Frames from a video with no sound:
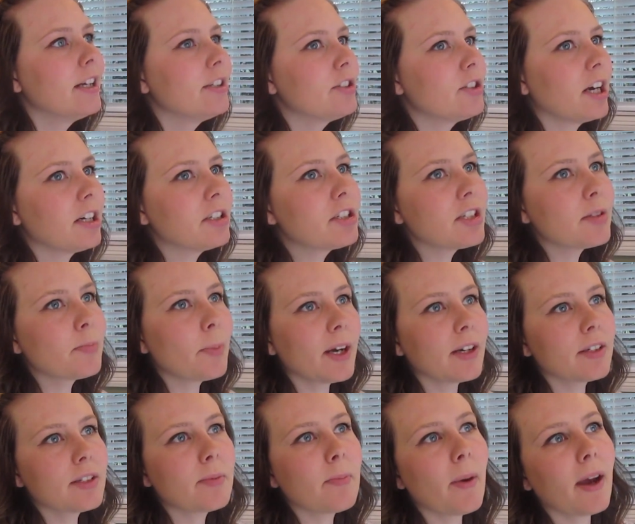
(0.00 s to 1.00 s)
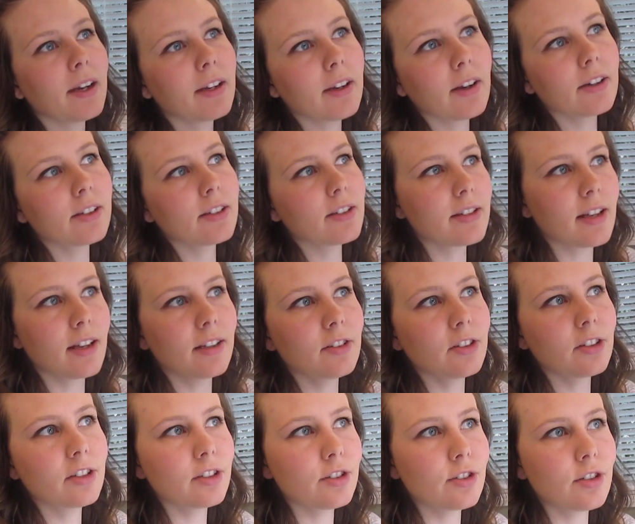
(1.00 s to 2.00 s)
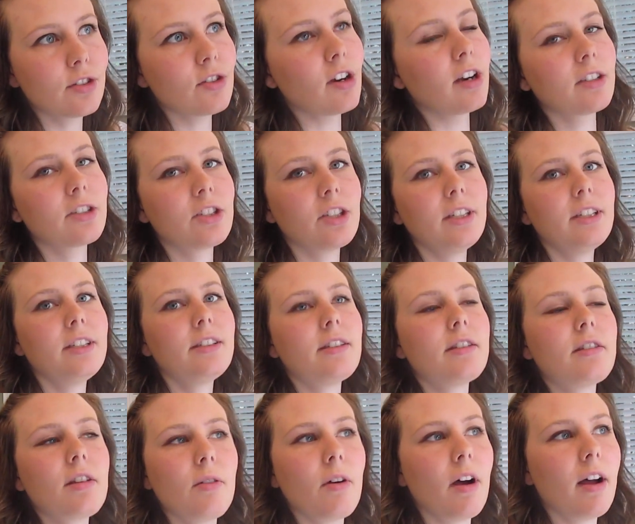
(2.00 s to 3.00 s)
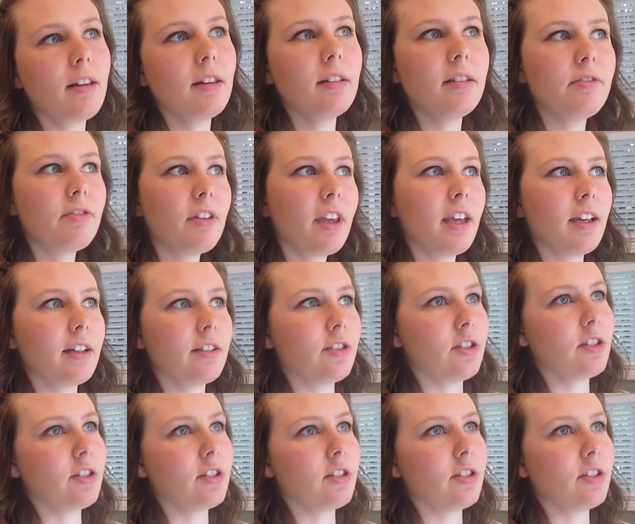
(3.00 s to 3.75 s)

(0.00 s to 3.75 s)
Josh's parents' backyard is under construction, so Olive can't